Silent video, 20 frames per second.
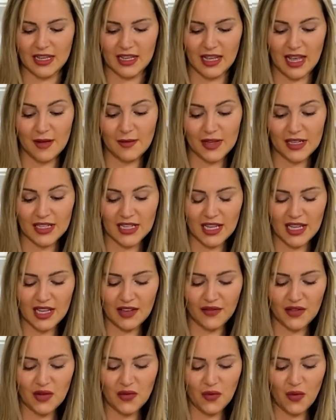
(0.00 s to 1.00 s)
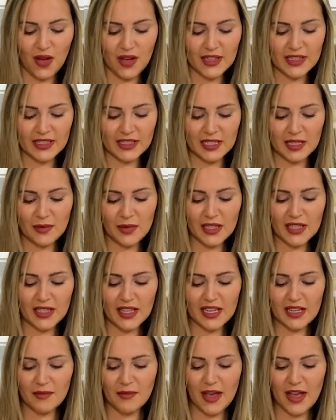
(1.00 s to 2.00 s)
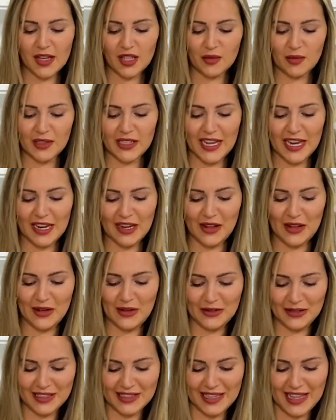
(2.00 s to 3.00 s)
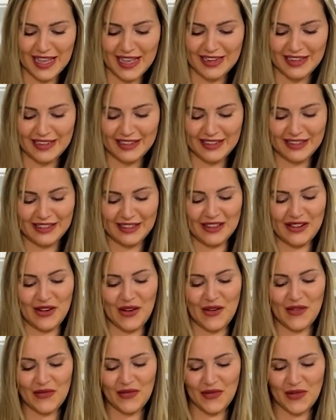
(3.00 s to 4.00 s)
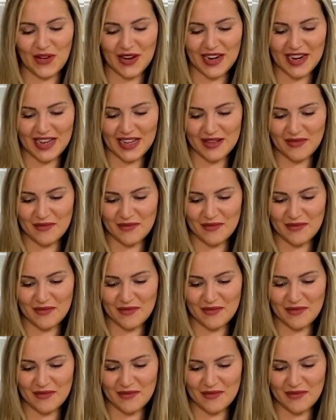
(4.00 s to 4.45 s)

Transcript: I mean, if you want it to be like mashed potatoes, then go for it.